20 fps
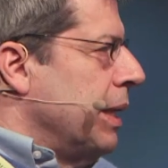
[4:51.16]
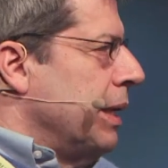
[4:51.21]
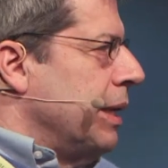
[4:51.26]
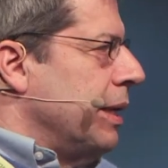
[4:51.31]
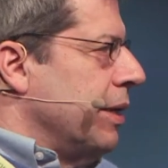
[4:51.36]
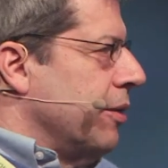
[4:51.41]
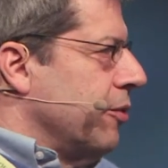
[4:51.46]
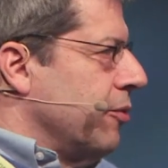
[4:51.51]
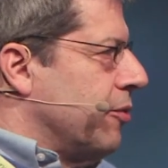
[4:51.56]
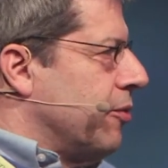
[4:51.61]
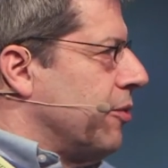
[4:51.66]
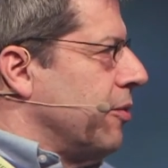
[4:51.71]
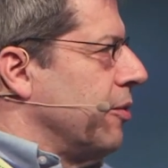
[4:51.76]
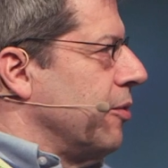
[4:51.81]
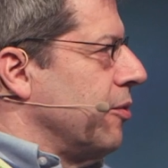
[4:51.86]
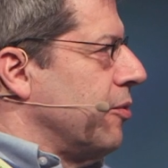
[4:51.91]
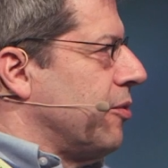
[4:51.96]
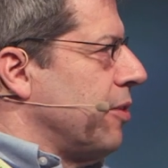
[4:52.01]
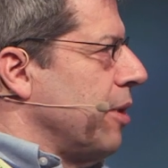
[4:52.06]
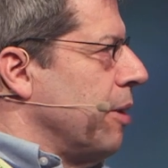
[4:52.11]
is
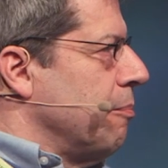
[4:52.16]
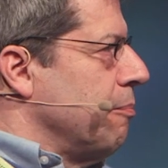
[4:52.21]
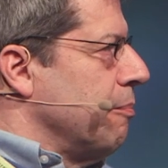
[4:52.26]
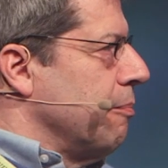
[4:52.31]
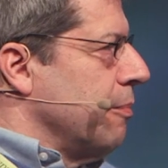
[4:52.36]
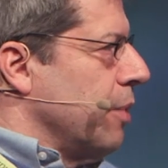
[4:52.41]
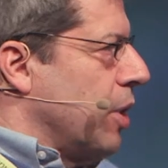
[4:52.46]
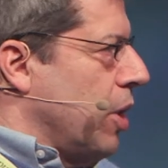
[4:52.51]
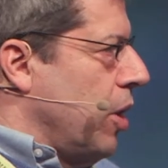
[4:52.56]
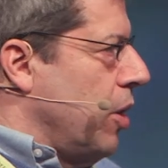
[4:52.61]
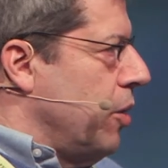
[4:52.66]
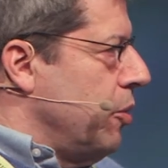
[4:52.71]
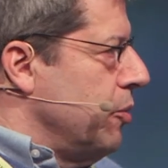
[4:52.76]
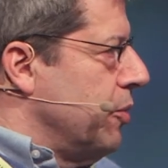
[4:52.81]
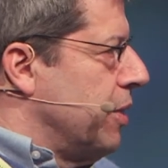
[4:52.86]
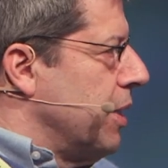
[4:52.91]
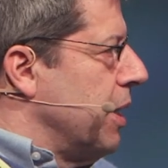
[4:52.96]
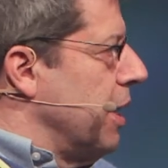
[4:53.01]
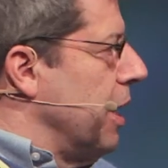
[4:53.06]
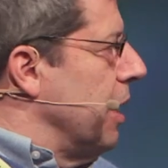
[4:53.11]
some code
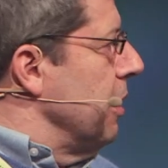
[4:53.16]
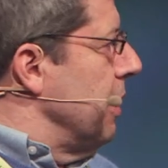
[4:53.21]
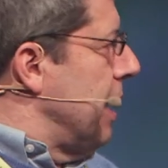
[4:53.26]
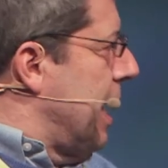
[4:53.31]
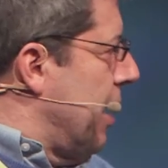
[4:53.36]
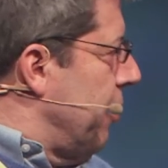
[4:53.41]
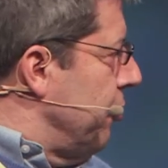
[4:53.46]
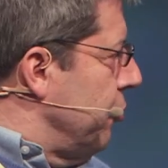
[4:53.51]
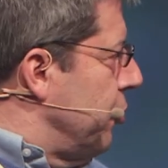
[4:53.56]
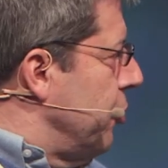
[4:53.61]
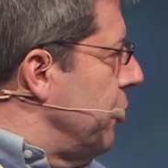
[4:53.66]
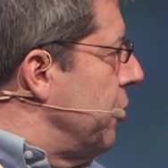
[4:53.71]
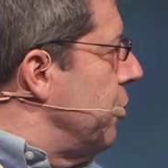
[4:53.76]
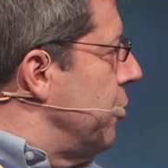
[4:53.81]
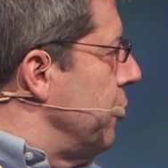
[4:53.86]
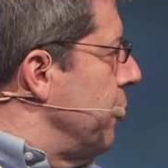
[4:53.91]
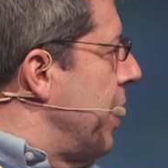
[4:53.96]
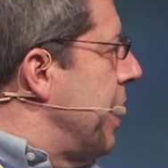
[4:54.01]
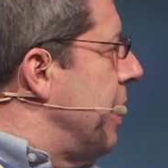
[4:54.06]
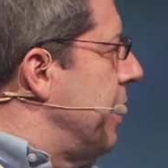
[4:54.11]
that allows you to
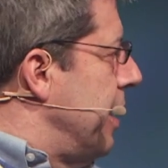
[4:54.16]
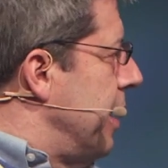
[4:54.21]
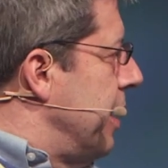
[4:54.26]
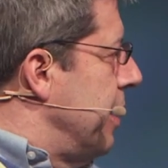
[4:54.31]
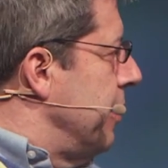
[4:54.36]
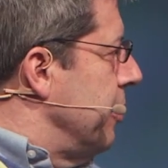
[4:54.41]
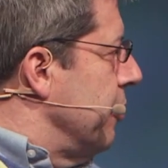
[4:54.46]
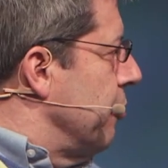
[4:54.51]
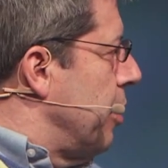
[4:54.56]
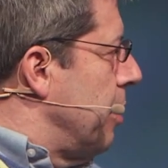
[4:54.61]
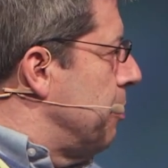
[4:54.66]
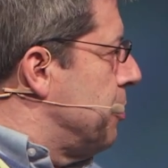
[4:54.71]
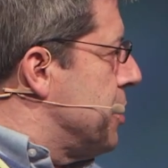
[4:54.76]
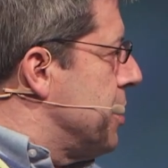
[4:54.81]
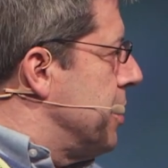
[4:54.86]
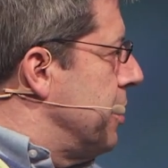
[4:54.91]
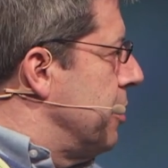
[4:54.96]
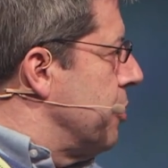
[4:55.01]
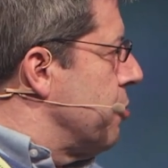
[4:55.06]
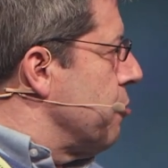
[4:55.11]
do end-to-end
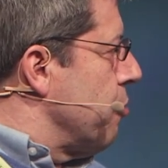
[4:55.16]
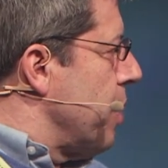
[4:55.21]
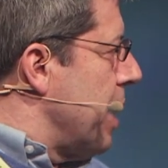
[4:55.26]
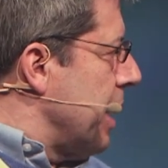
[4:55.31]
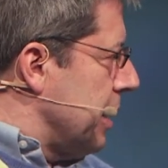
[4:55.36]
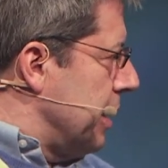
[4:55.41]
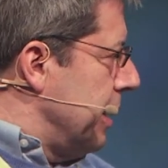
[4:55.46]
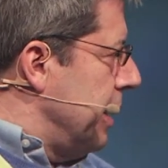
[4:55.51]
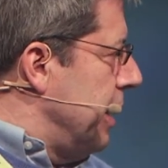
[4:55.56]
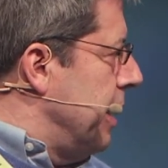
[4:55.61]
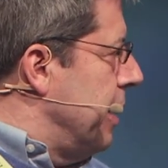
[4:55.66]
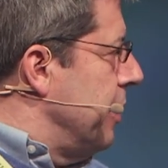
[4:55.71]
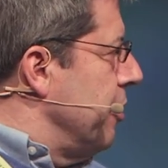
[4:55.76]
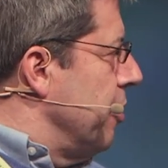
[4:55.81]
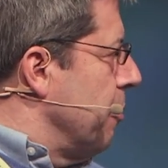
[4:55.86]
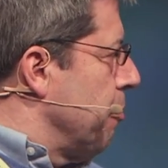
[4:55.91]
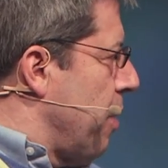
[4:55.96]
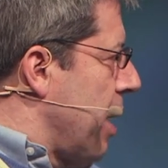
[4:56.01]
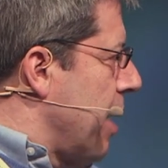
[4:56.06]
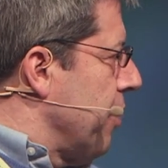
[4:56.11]
encryption directly in
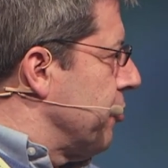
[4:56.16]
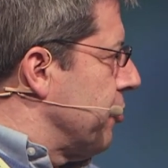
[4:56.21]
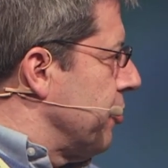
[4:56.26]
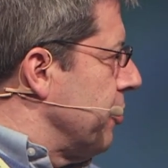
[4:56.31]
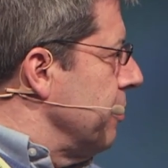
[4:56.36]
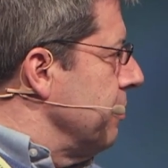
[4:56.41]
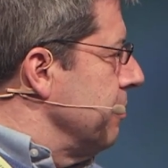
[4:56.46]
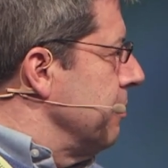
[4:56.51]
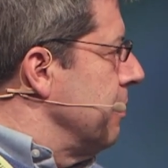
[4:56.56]
your browser,